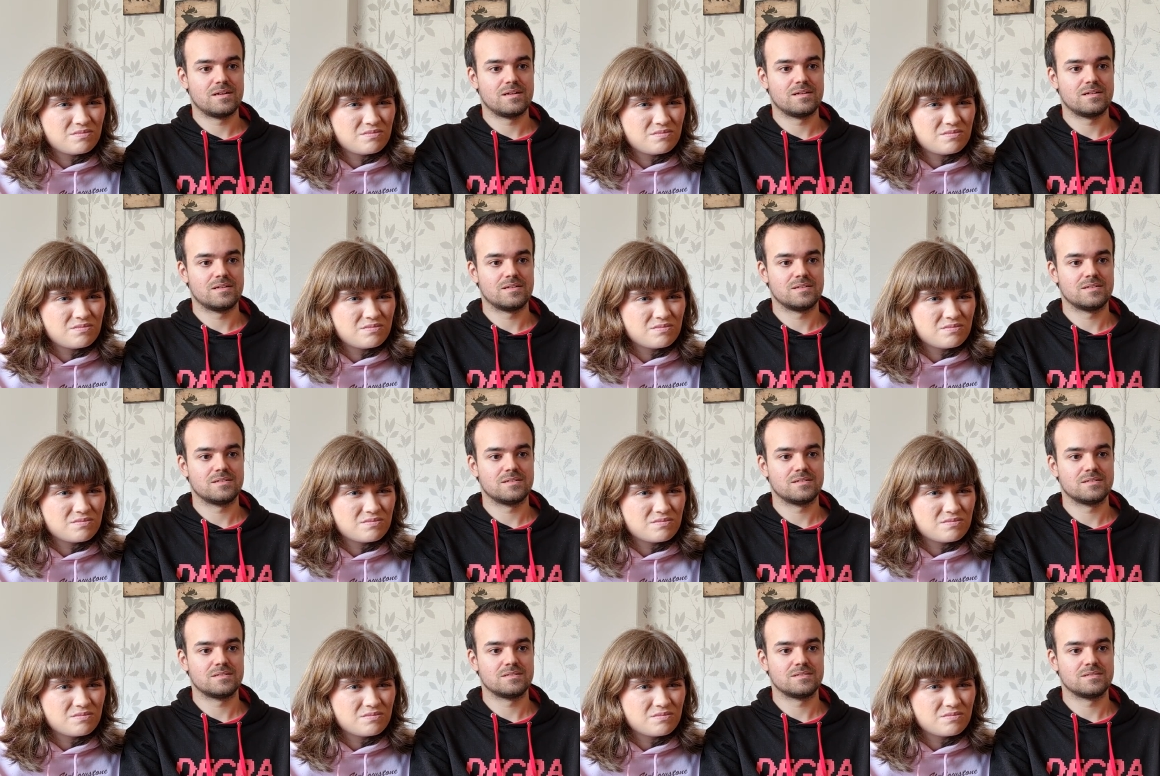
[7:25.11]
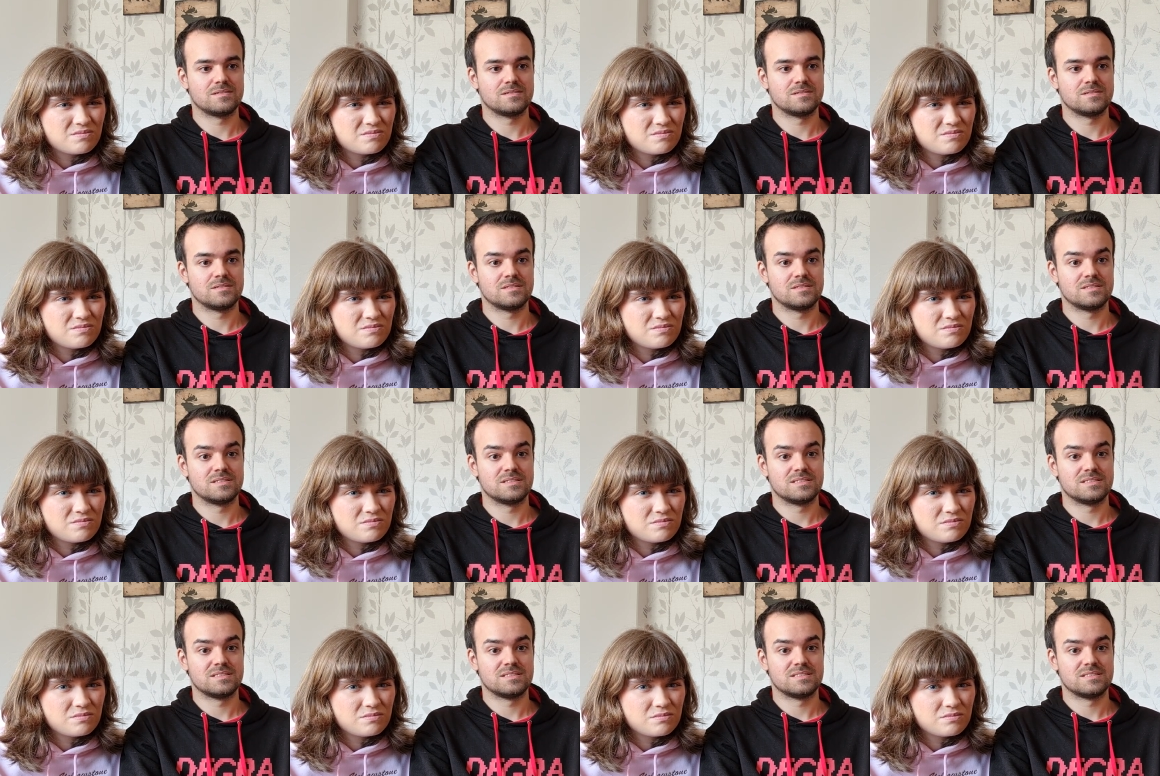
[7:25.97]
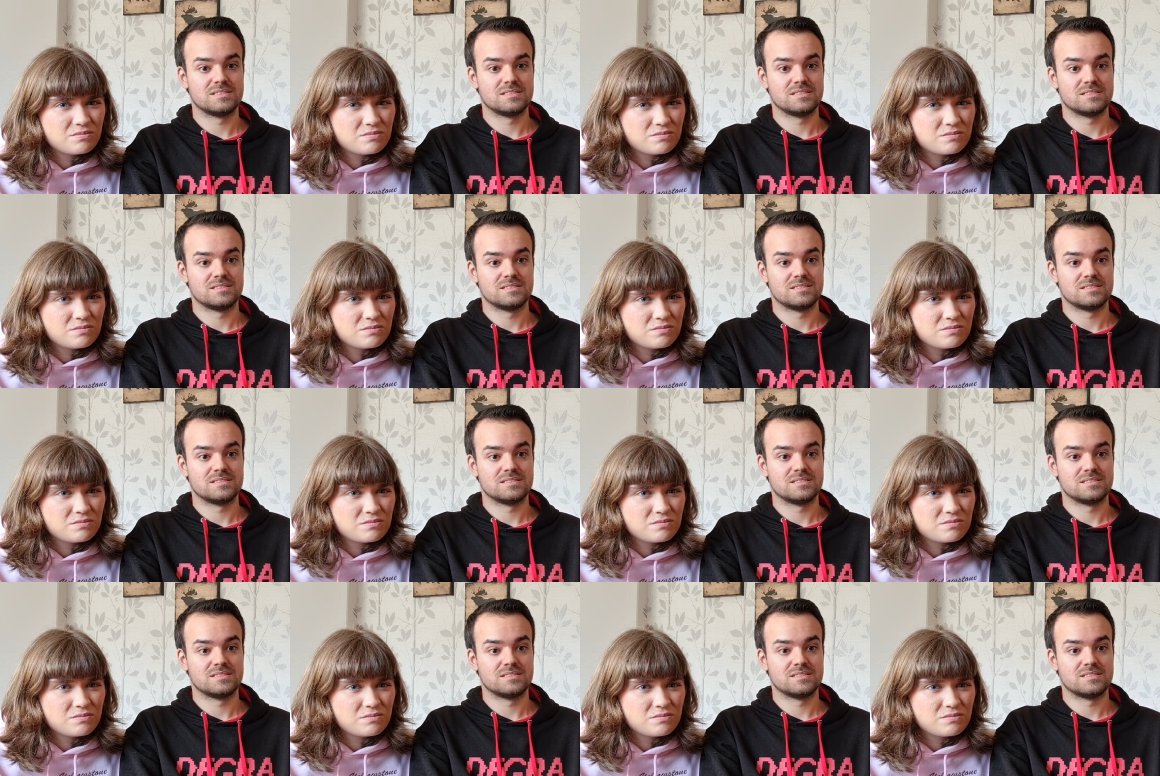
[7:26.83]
No one is speaking in this clip.